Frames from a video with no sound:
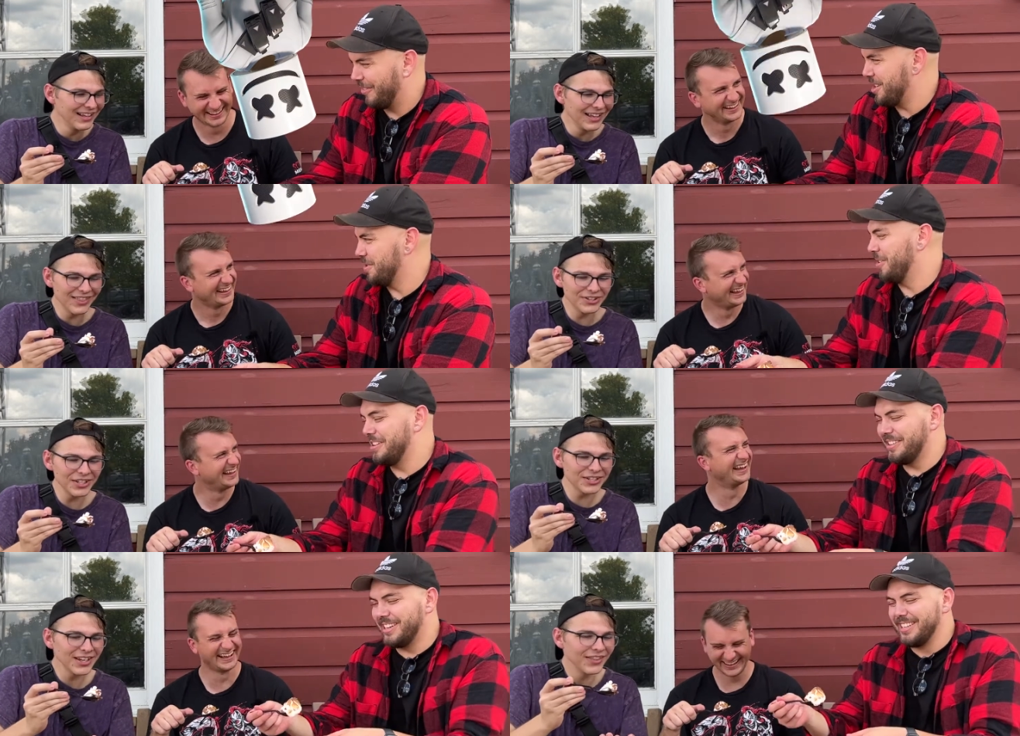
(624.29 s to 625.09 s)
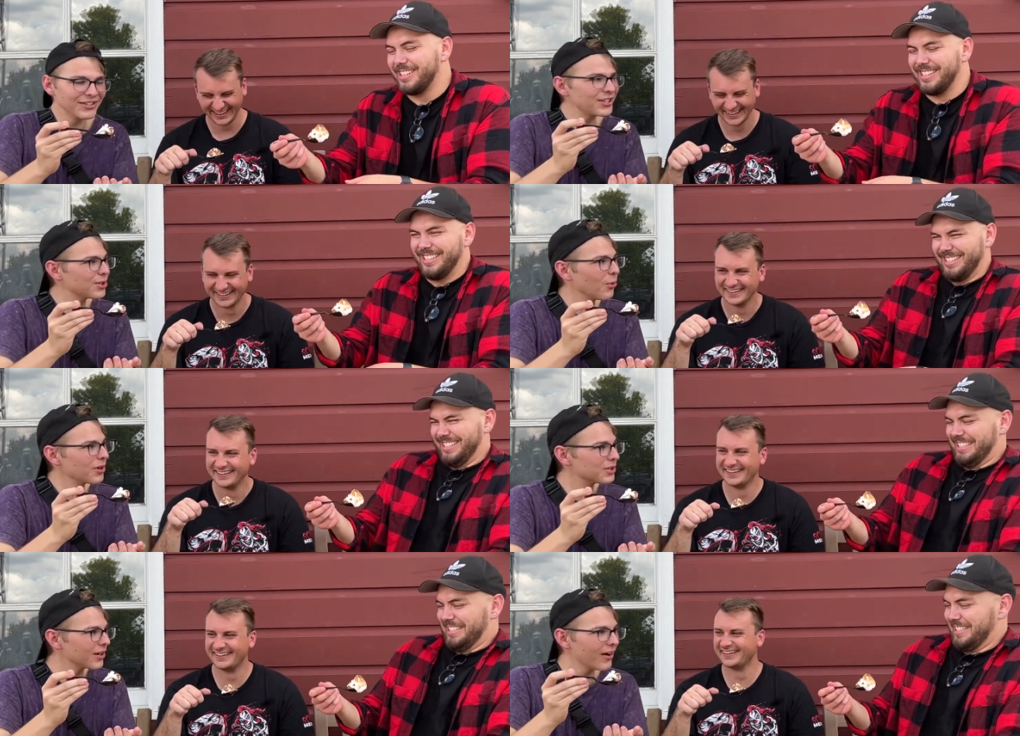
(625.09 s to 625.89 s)
Speaker 1: what
Speaker 2: do you This is the
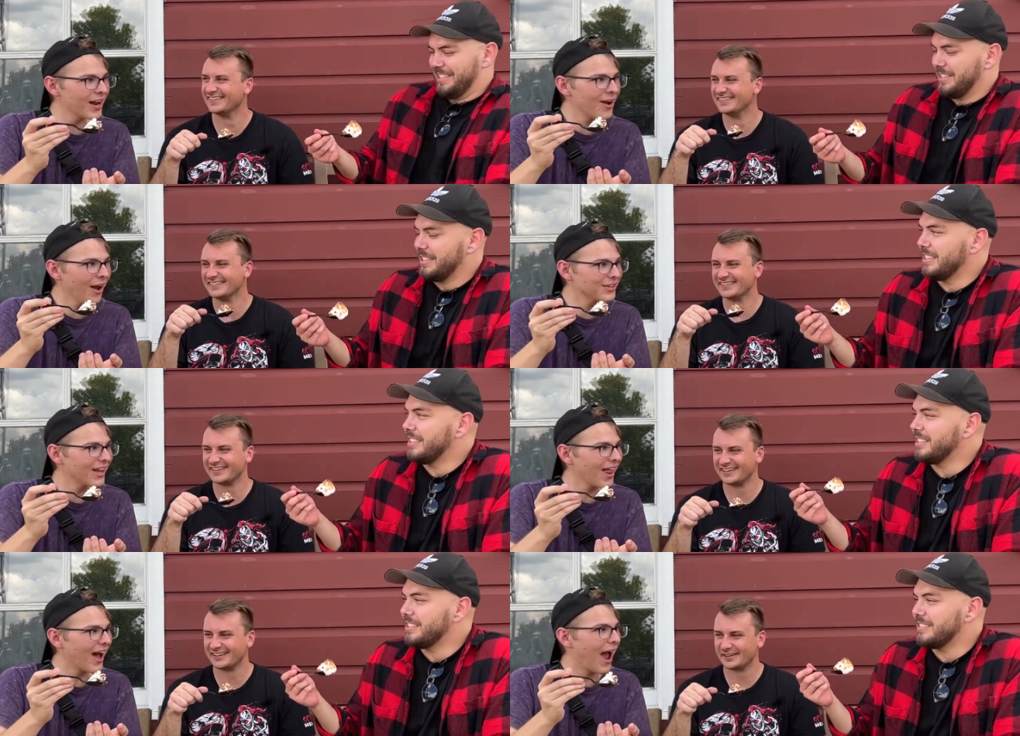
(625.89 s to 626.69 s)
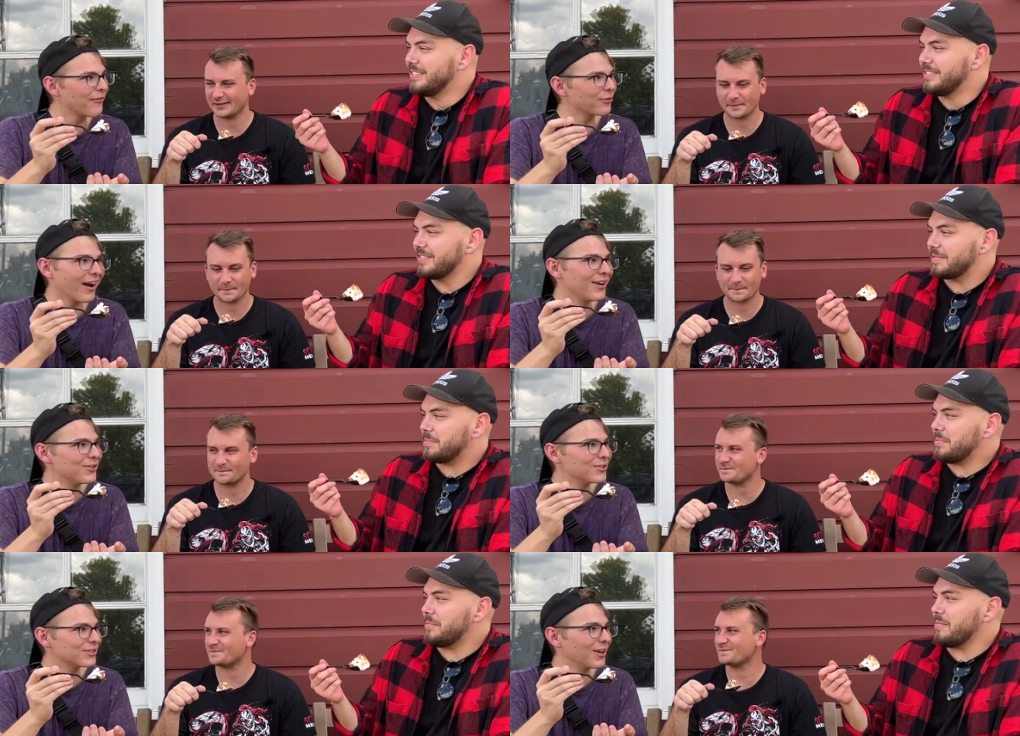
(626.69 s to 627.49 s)
worst thing right now, is that after I
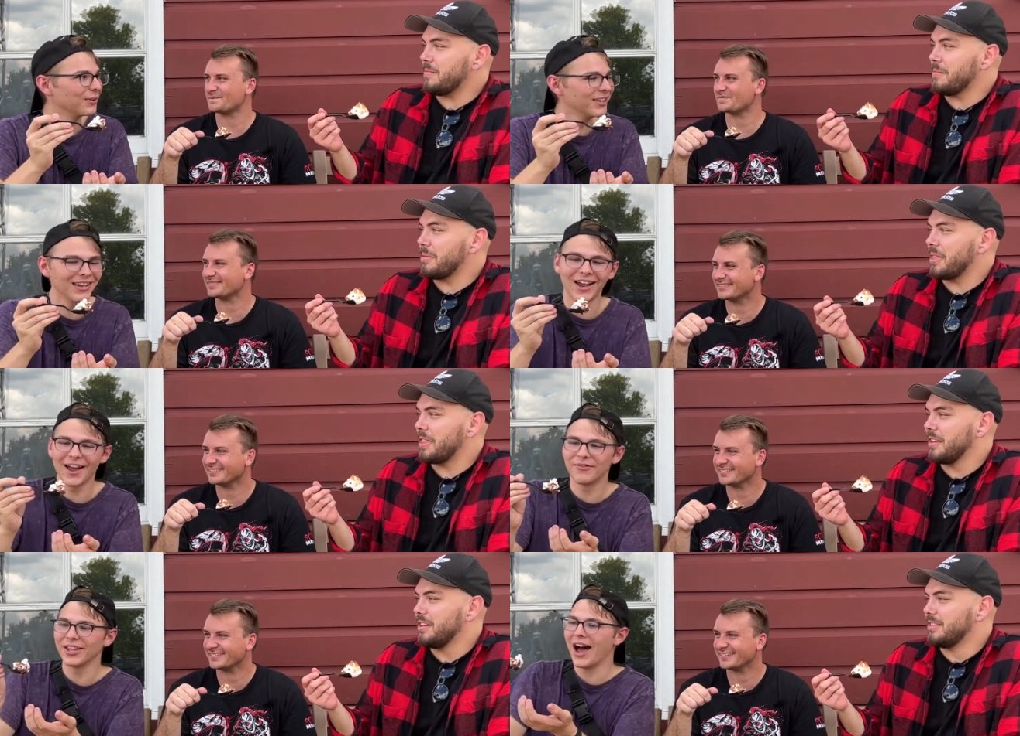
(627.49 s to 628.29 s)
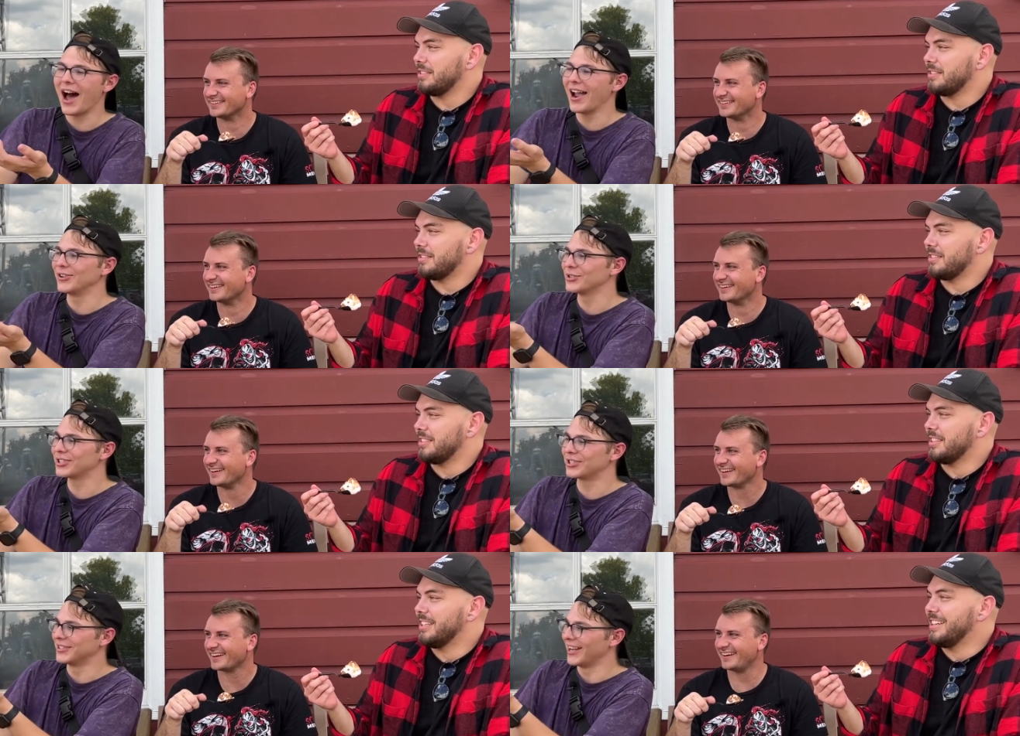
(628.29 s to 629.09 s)
just killed it, I have the eye
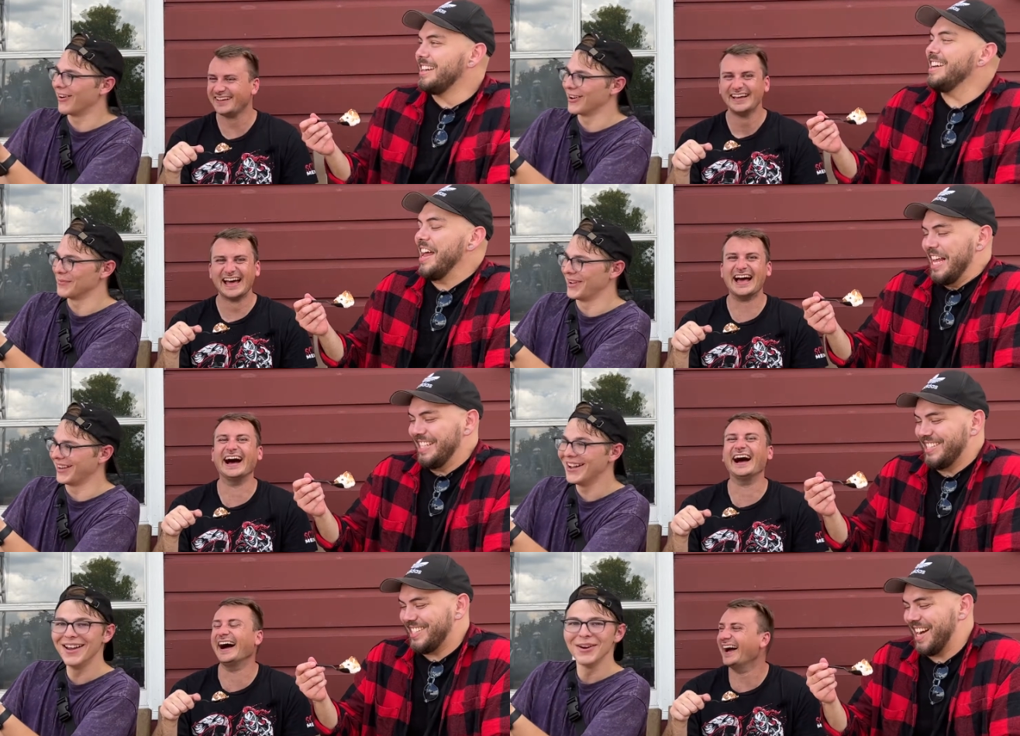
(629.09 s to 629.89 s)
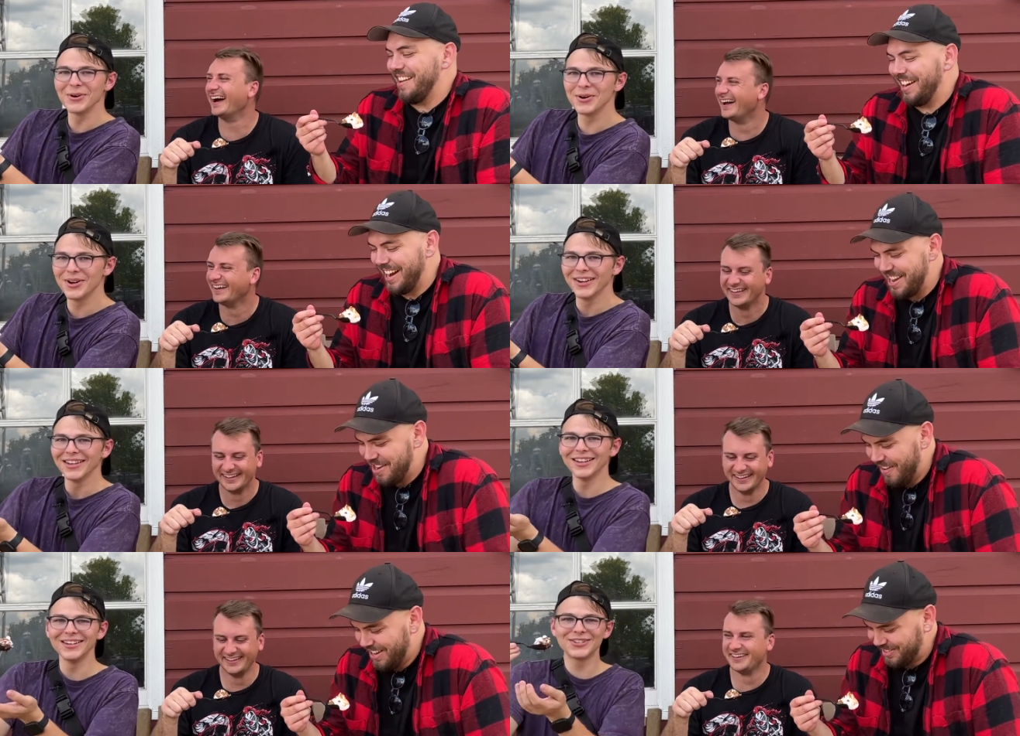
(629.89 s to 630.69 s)
just staring
Speaker 1: at me.
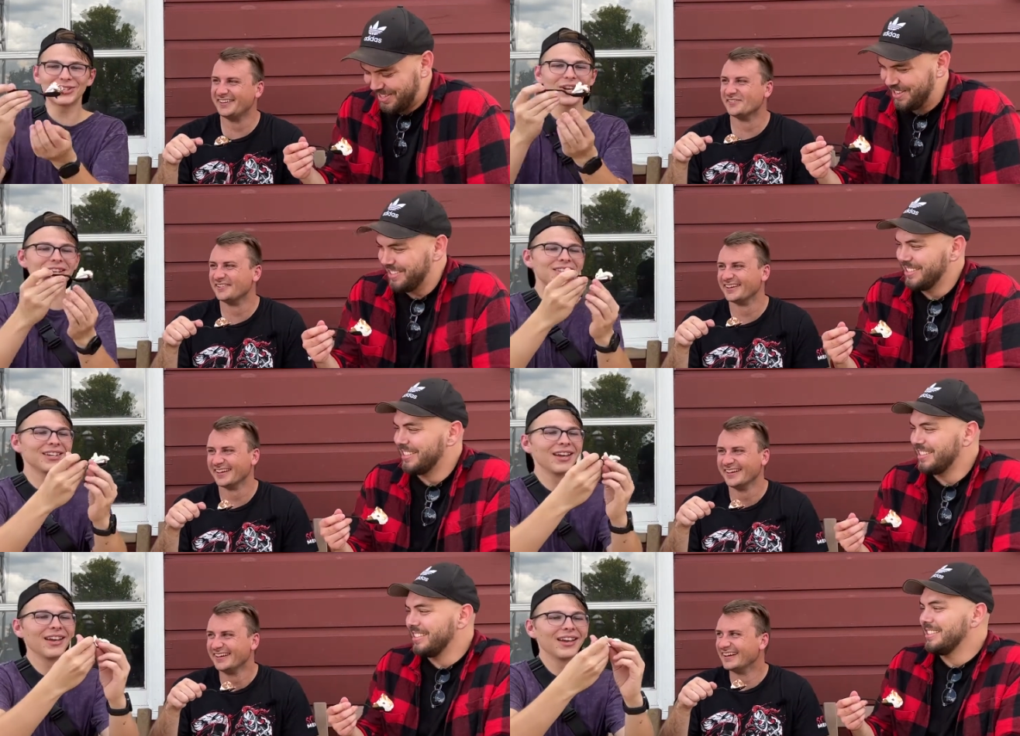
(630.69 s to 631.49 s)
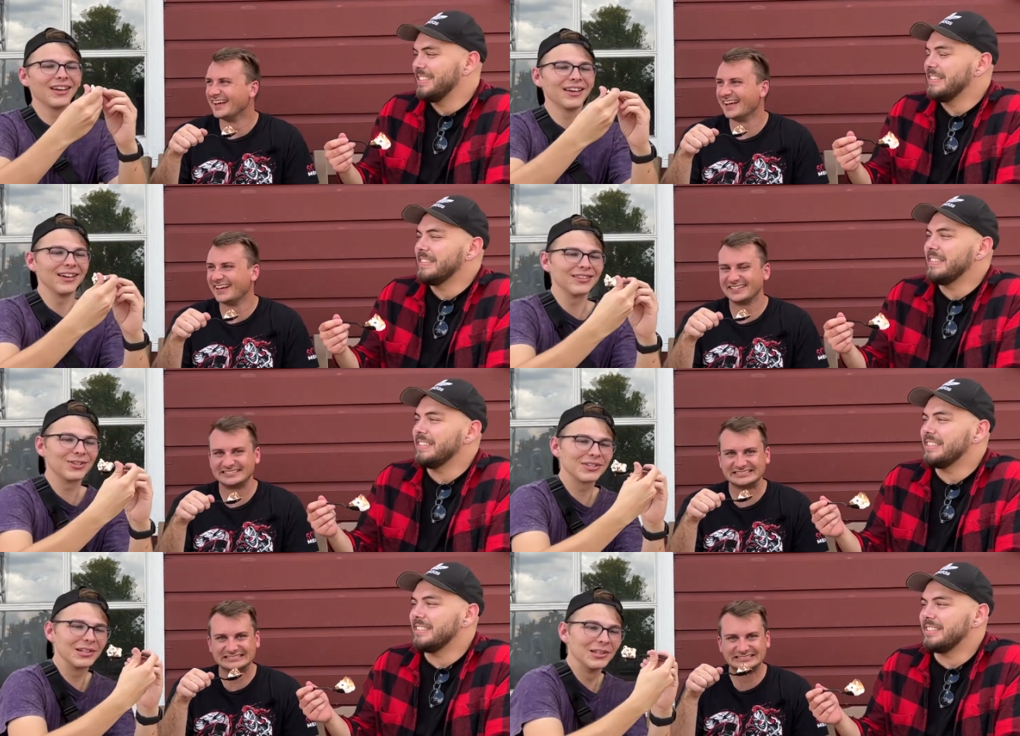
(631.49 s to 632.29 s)
Speaker 2: It's just, It's
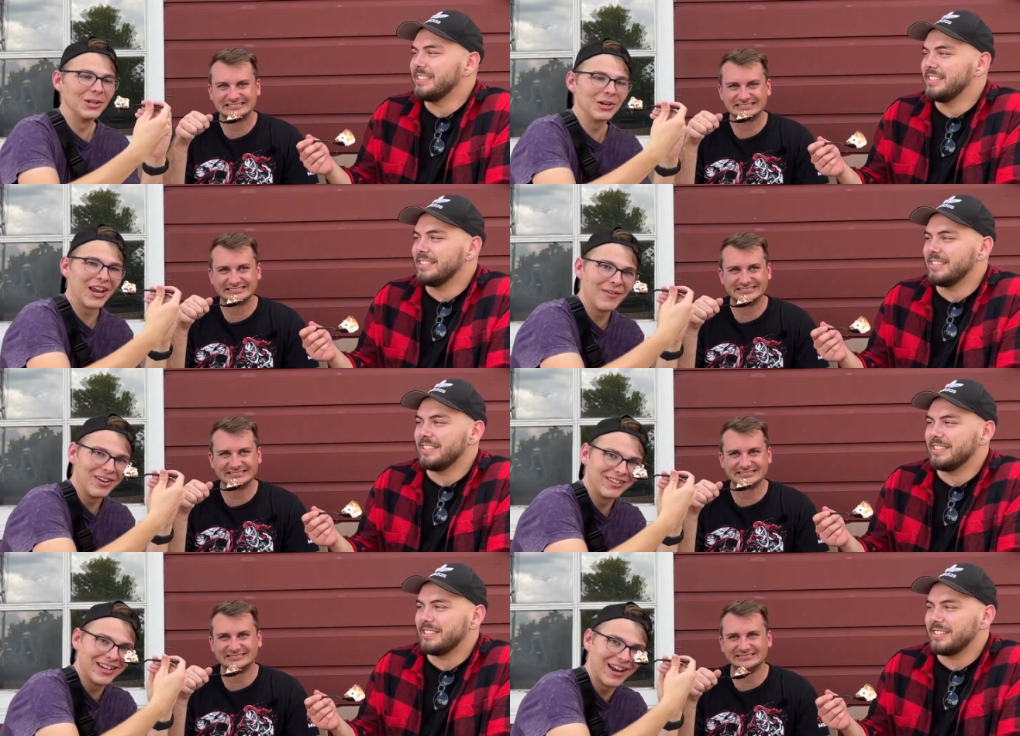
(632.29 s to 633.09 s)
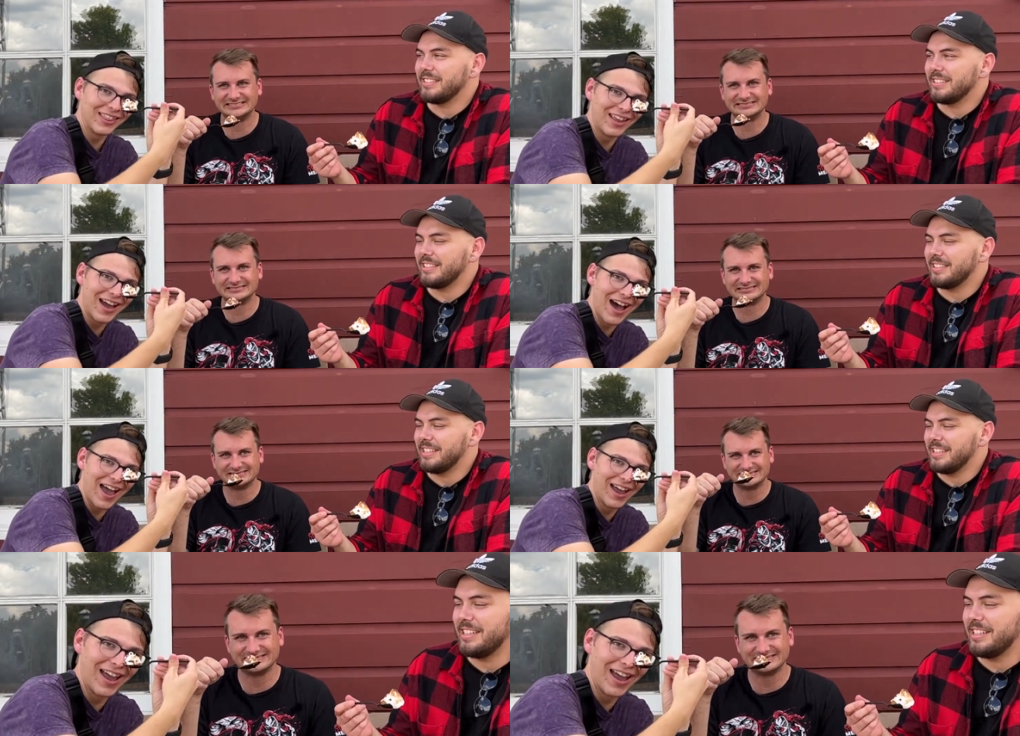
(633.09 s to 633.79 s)
just looking me dead in the eye.